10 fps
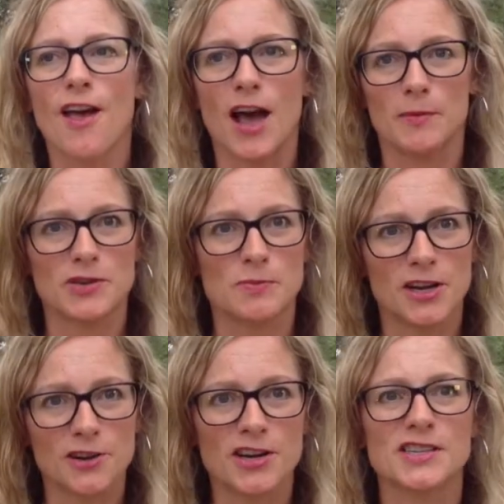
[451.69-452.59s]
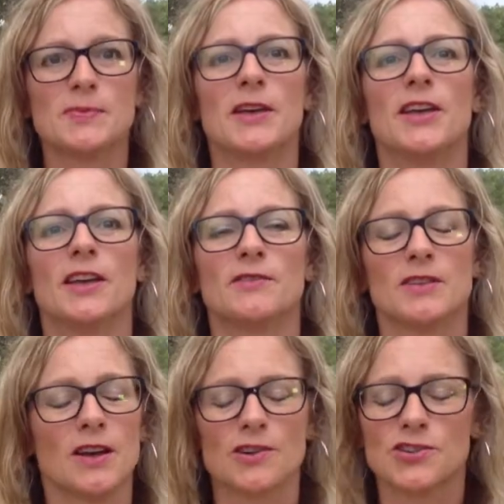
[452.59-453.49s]
how much money you're going to spend
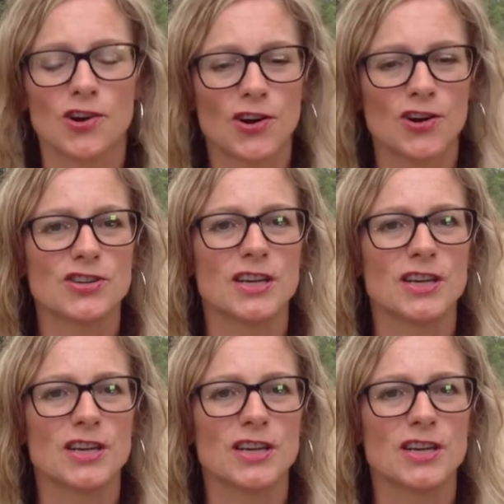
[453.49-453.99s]
or charge,